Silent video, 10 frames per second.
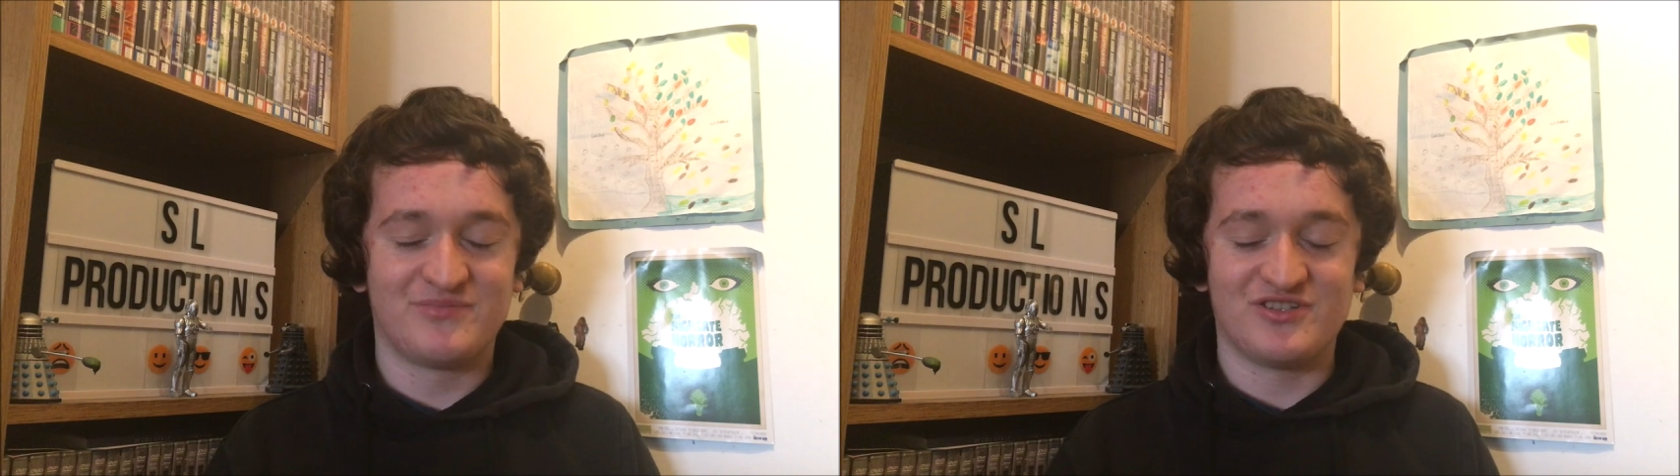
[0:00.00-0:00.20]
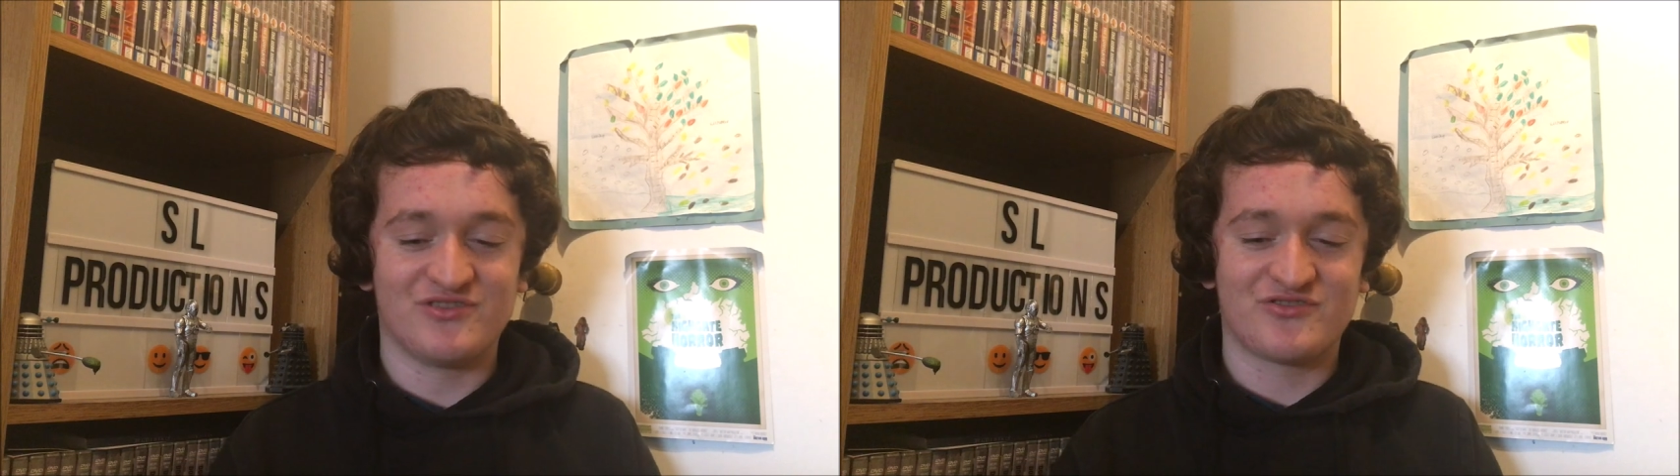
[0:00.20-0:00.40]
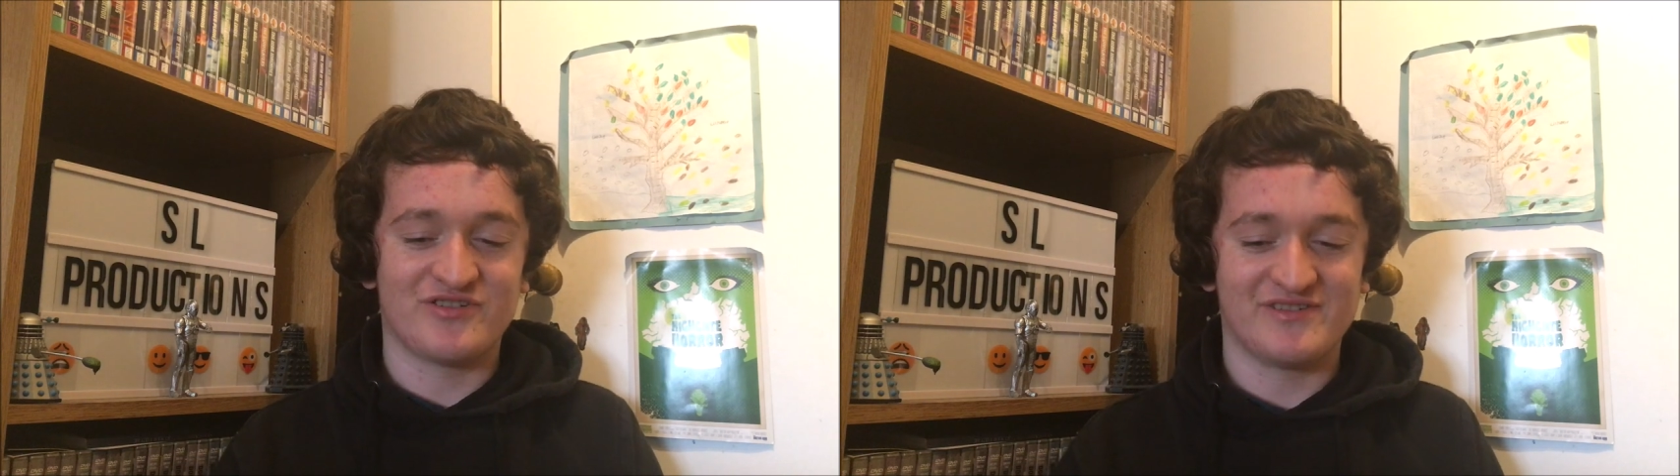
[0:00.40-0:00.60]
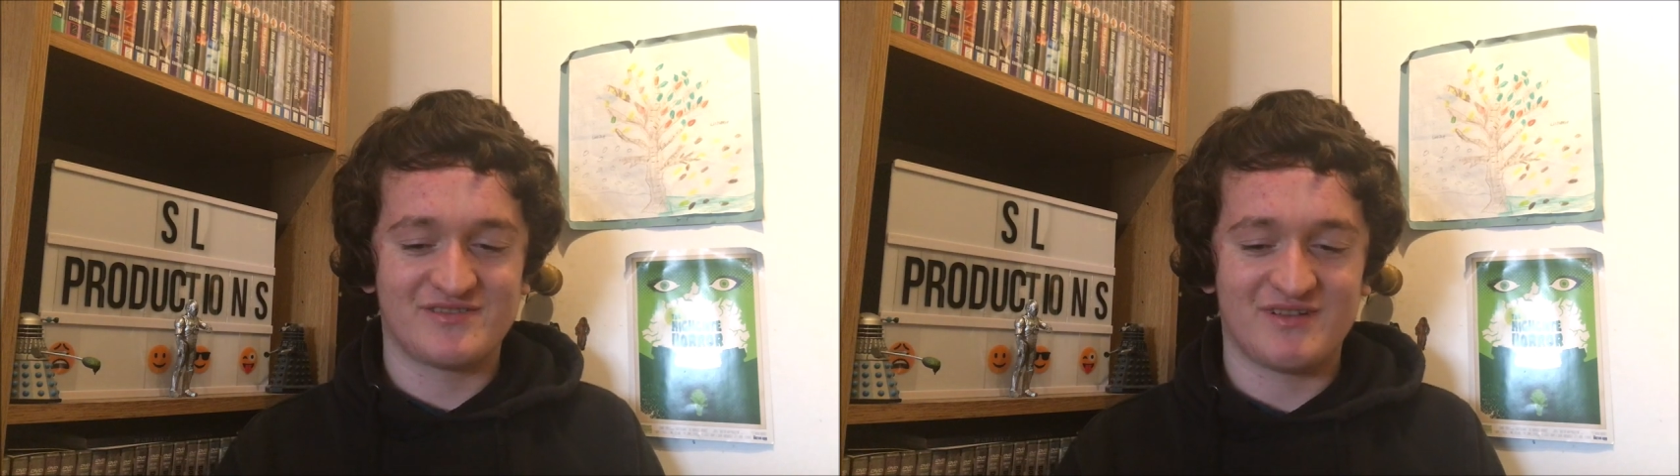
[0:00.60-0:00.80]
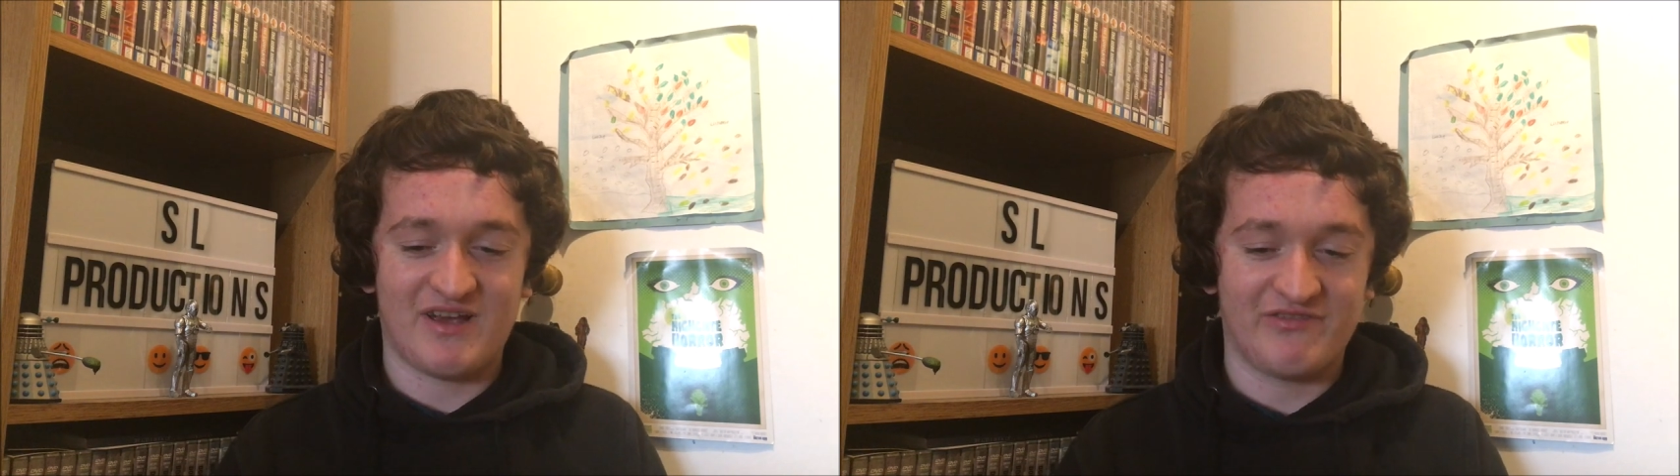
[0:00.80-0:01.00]

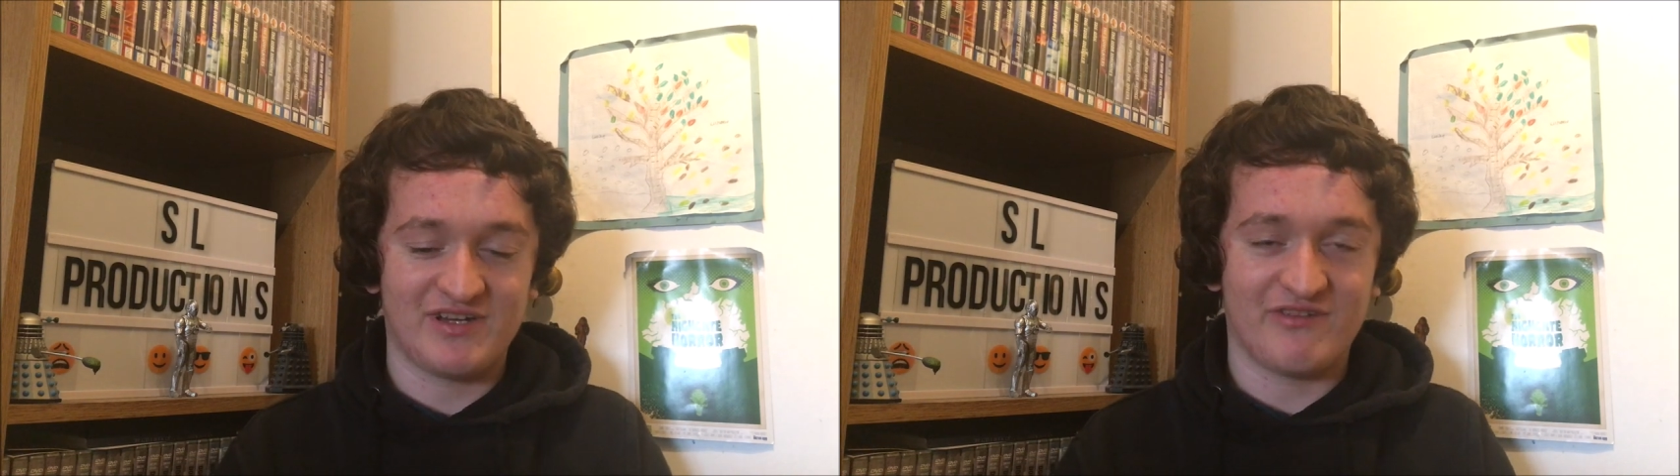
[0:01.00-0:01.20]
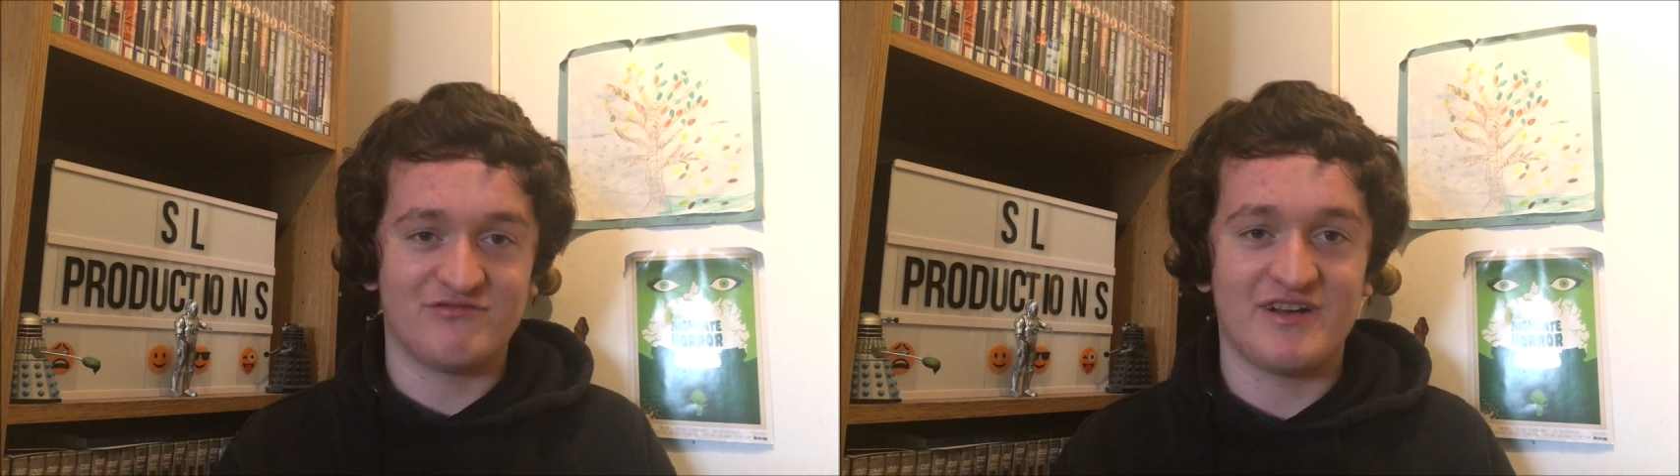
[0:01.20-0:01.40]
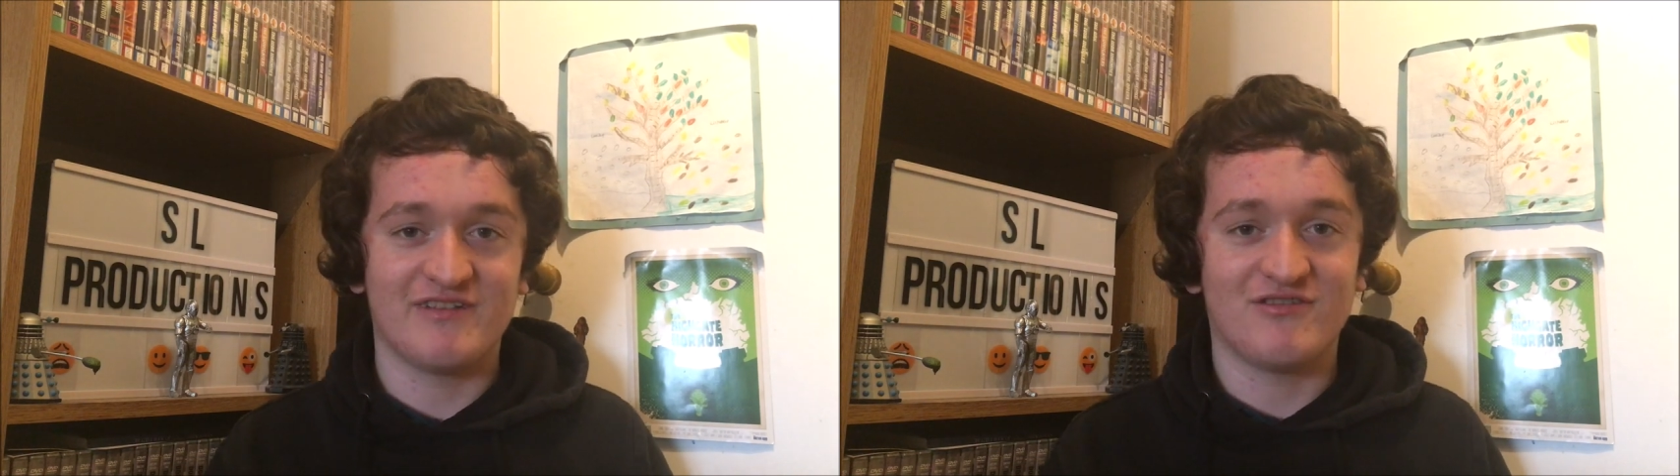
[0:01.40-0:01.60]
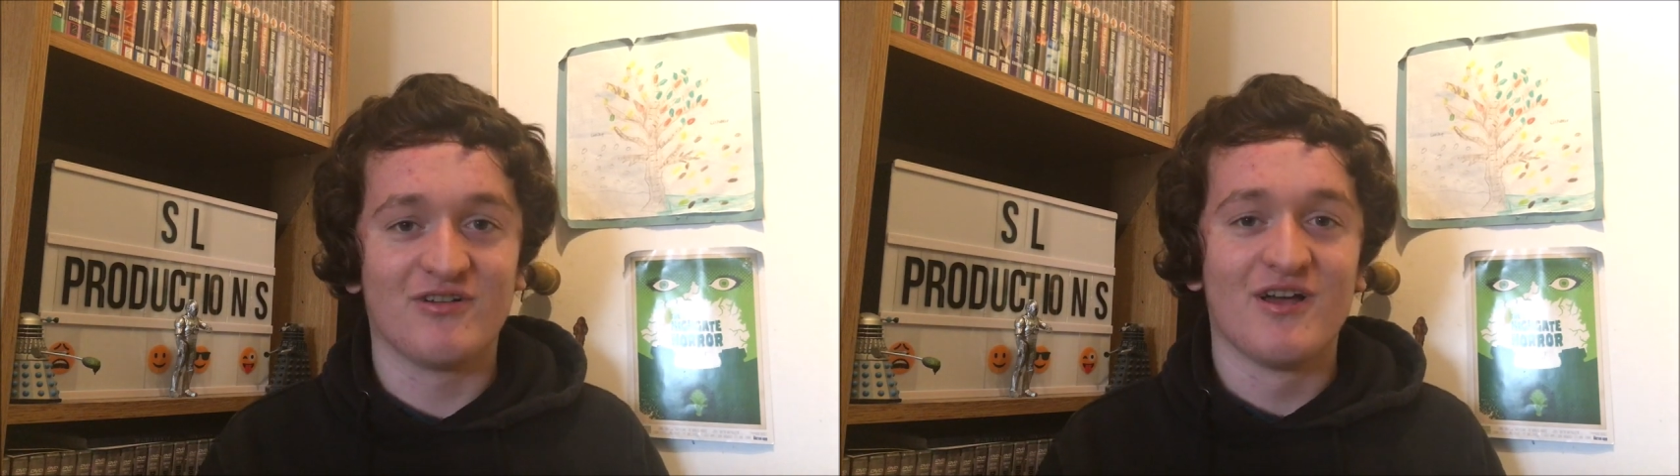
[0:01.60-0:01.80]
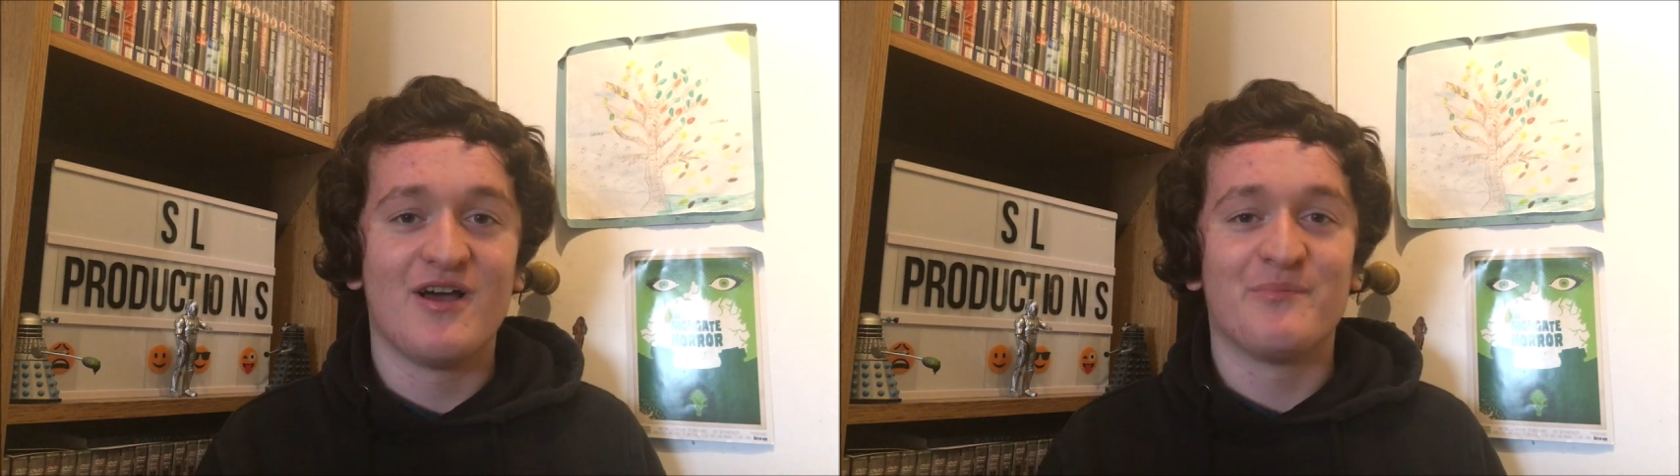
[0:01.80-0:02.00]
Productions. I think I've read it wrong.